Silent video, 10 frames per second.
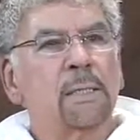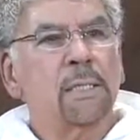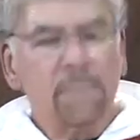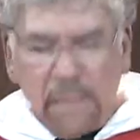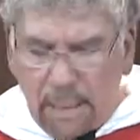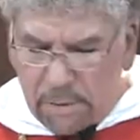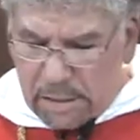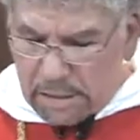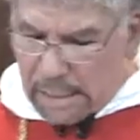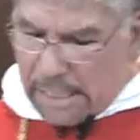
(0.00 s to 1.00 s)
Sometimes
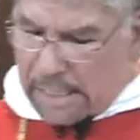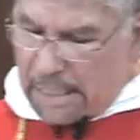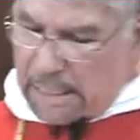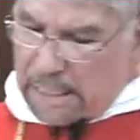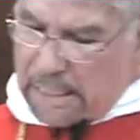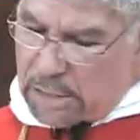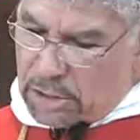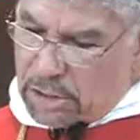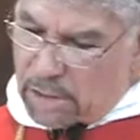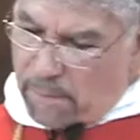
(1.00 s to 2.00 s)
society
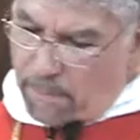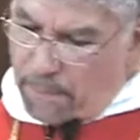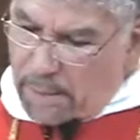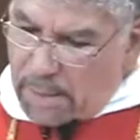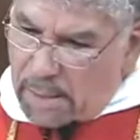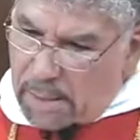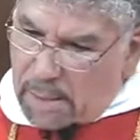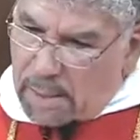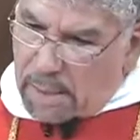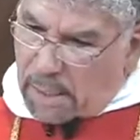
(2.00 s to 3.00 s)
needs
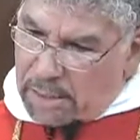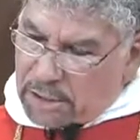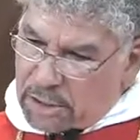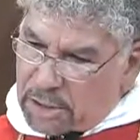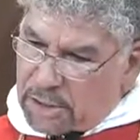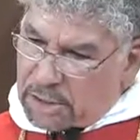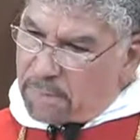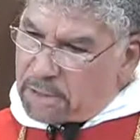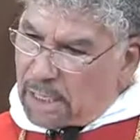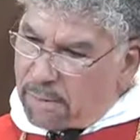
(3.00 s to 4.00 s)
us, and
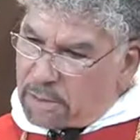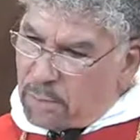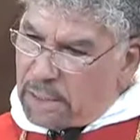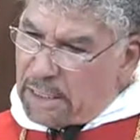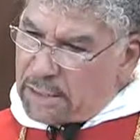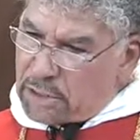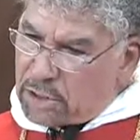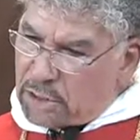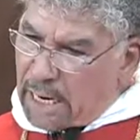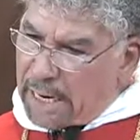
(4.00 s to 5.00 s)
sometimes we need
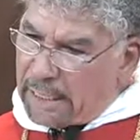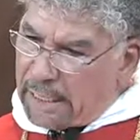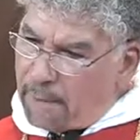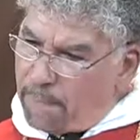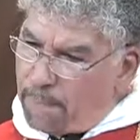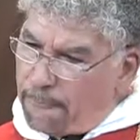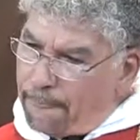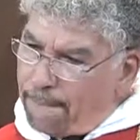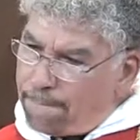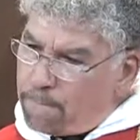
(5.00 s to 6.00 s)
society,
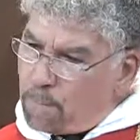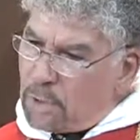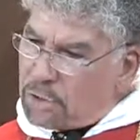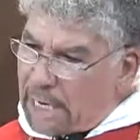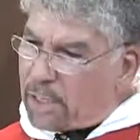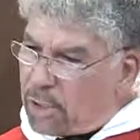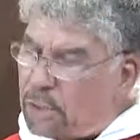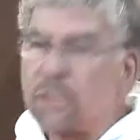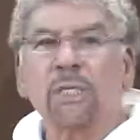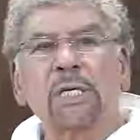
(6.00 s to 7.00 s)

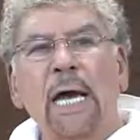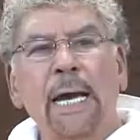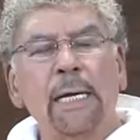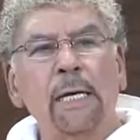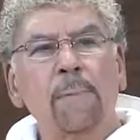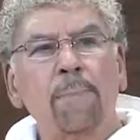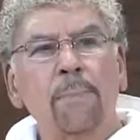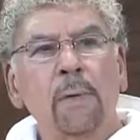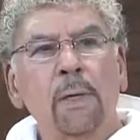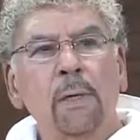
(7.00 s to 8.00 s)
secular society,
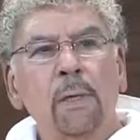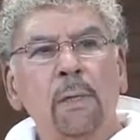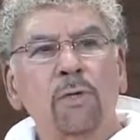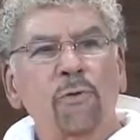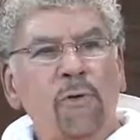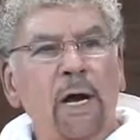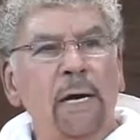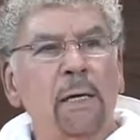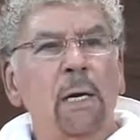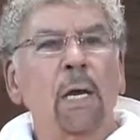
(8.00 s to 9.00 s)
to
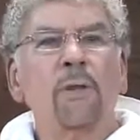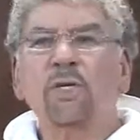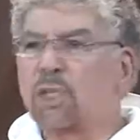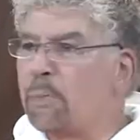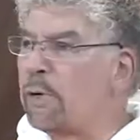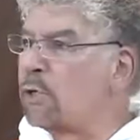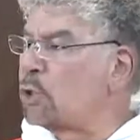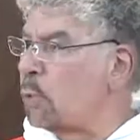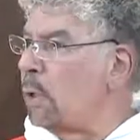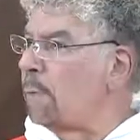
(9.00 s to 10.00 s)
find the
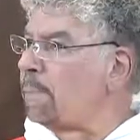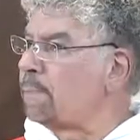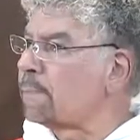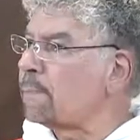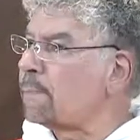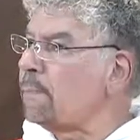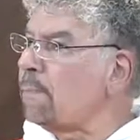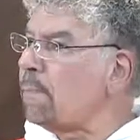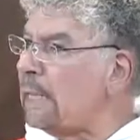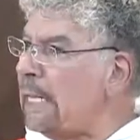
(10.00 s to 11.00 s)
spiritual
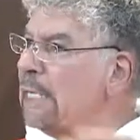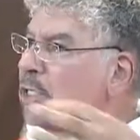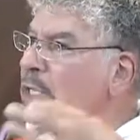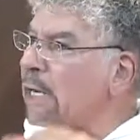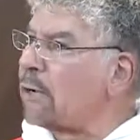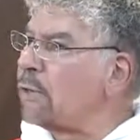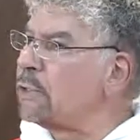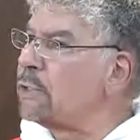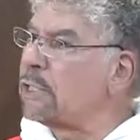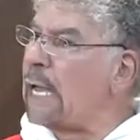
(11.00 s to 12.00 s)
in secular
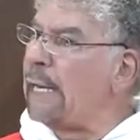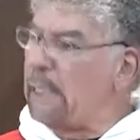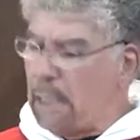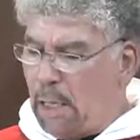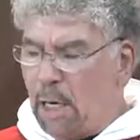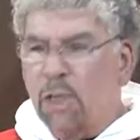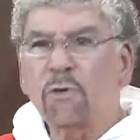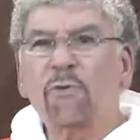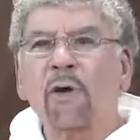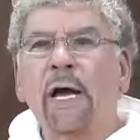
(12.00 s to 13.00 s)
society,
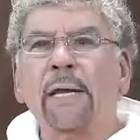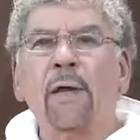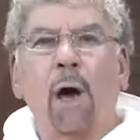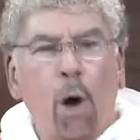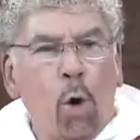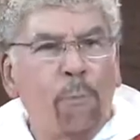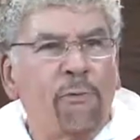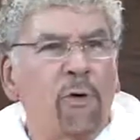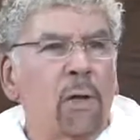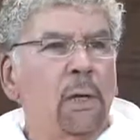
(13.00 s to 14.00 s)
to find the
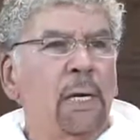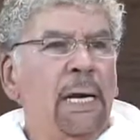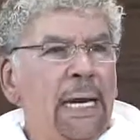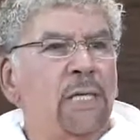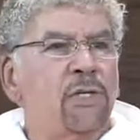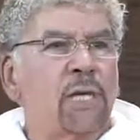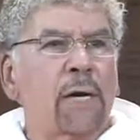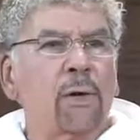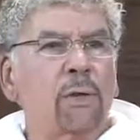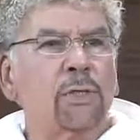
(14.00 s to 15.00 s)
hopeful in
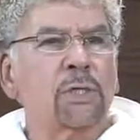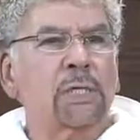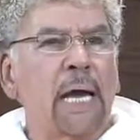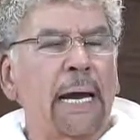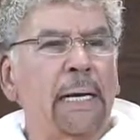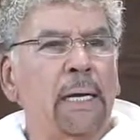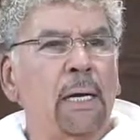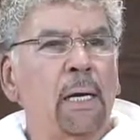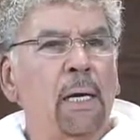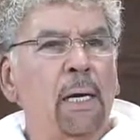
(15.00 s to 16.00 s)
secular society.